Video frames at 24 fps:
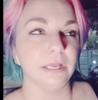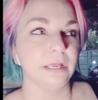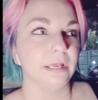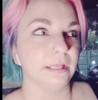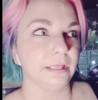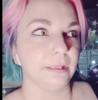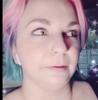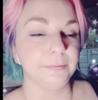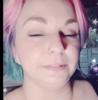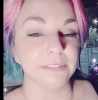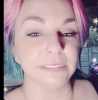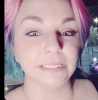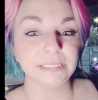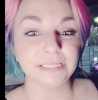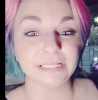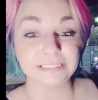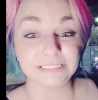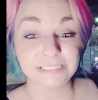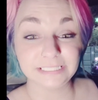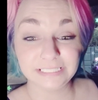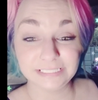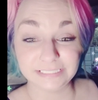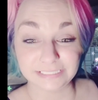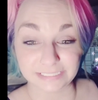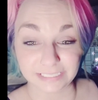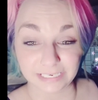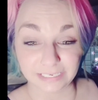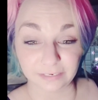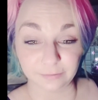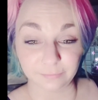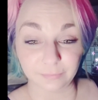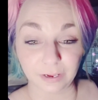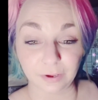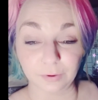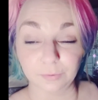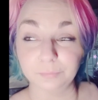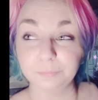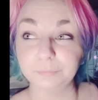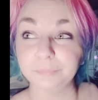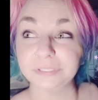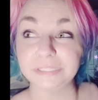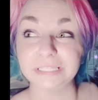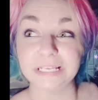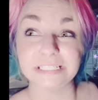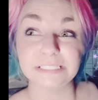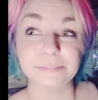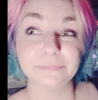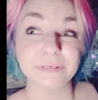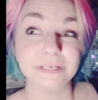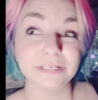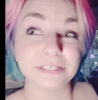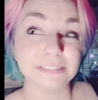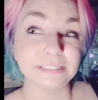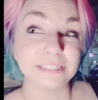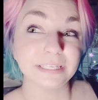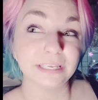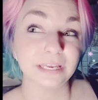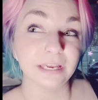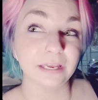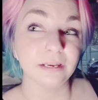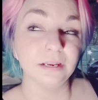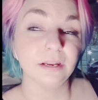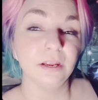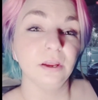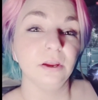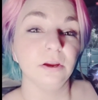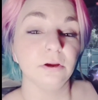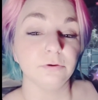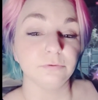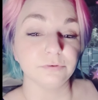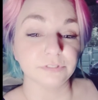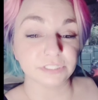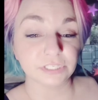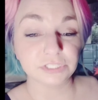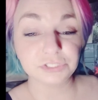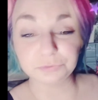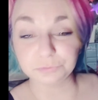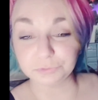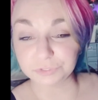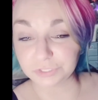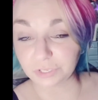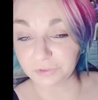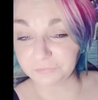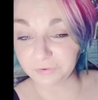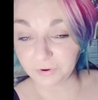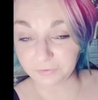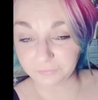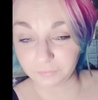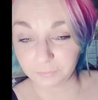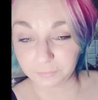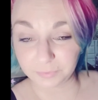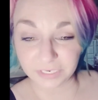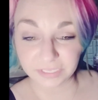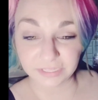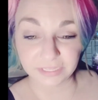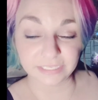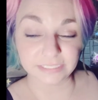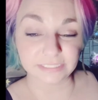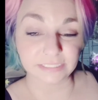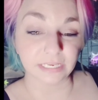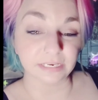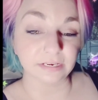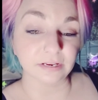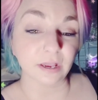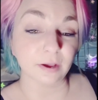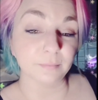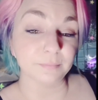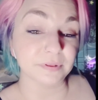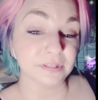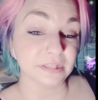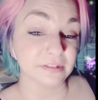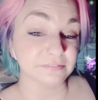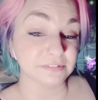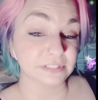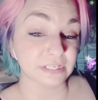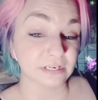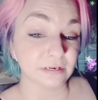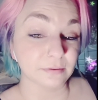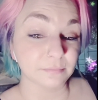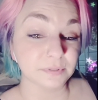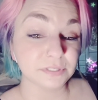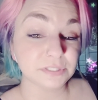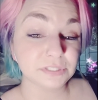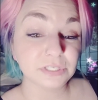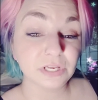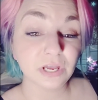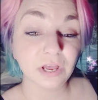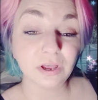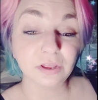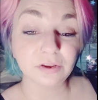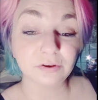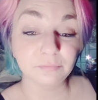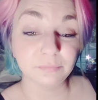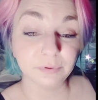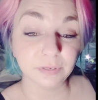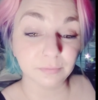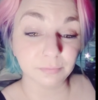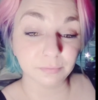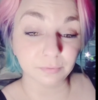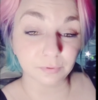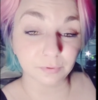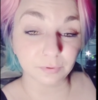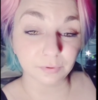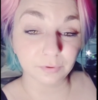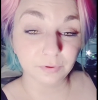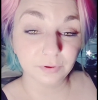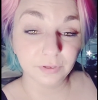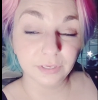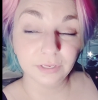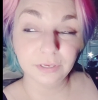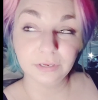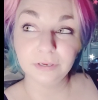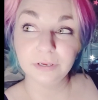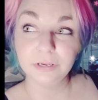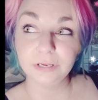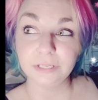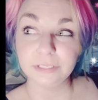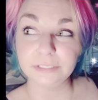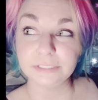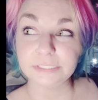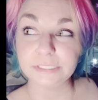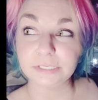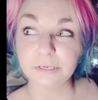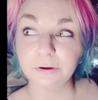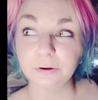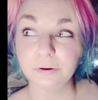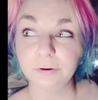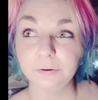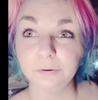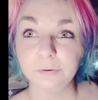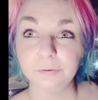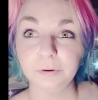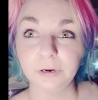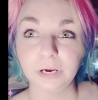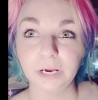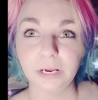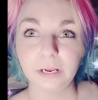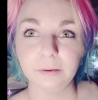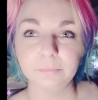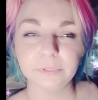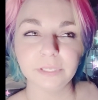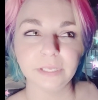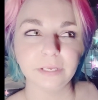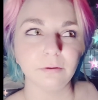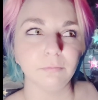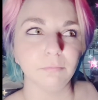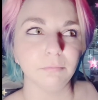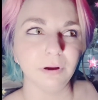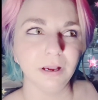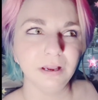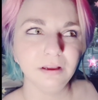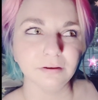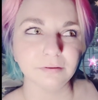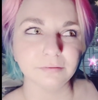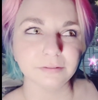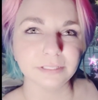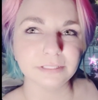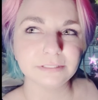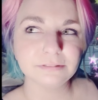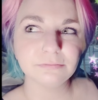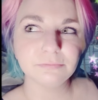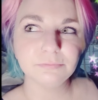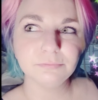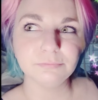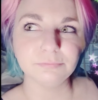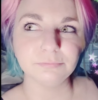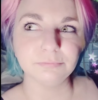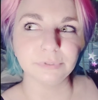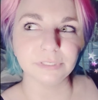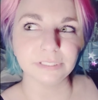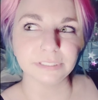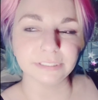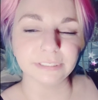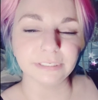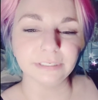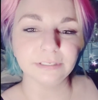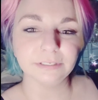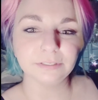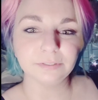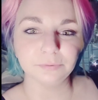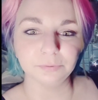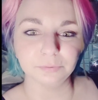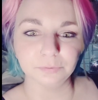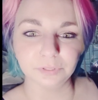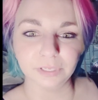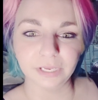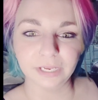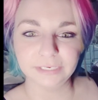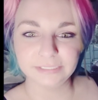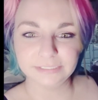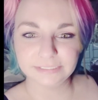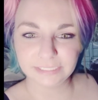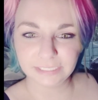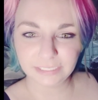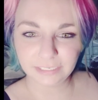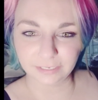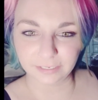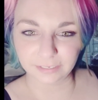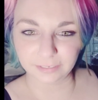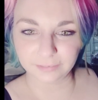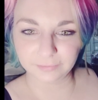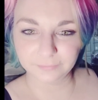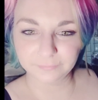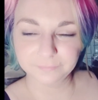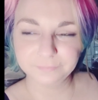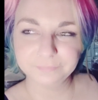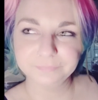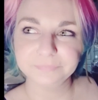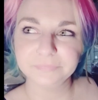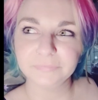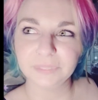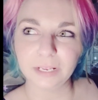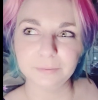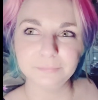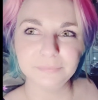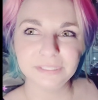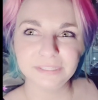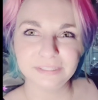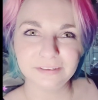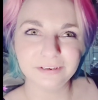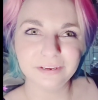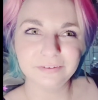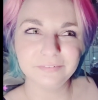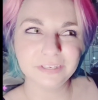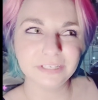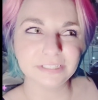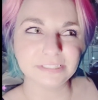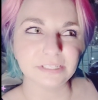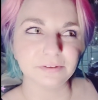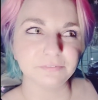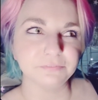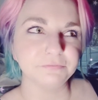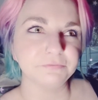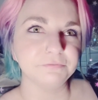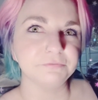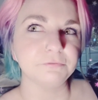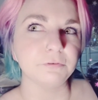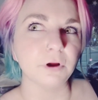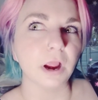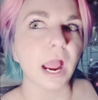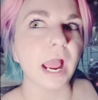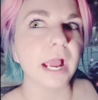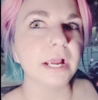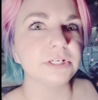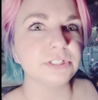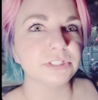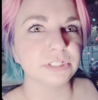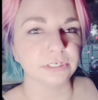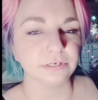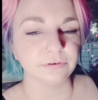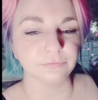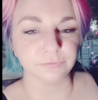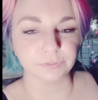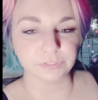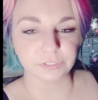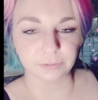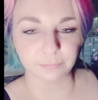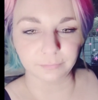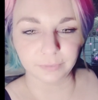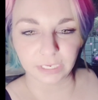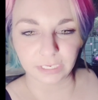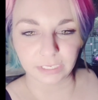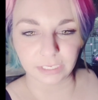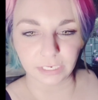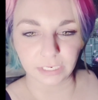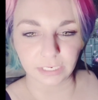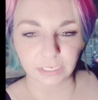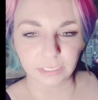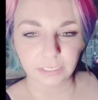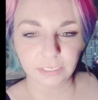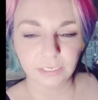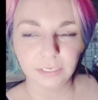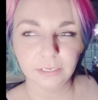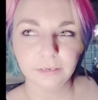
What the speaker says: I mean, that's an insane amount, but that's because they get residuals off everybody they sign up, and they've signed up a ton of people. And so I'm like, wow, that's a really cool idea. I mean, they're giving us a fraction of what they're making.